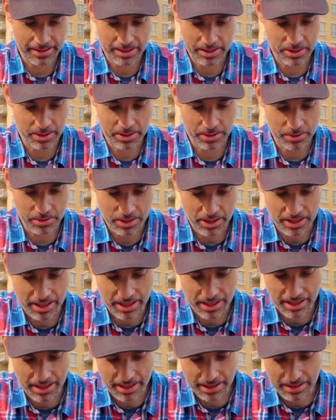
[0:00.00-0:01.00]
it's so
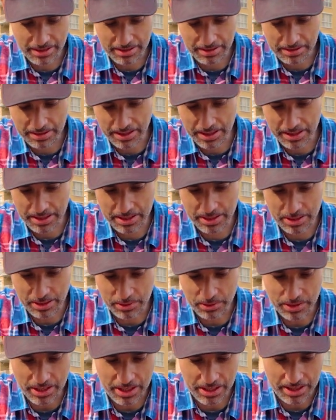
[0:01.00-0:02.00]

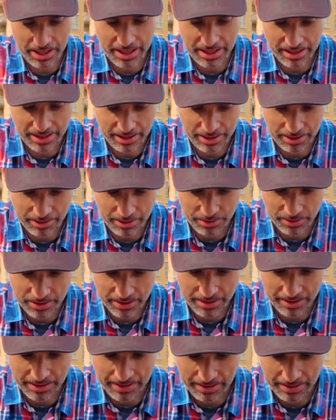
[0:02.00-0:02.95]
not easy to use.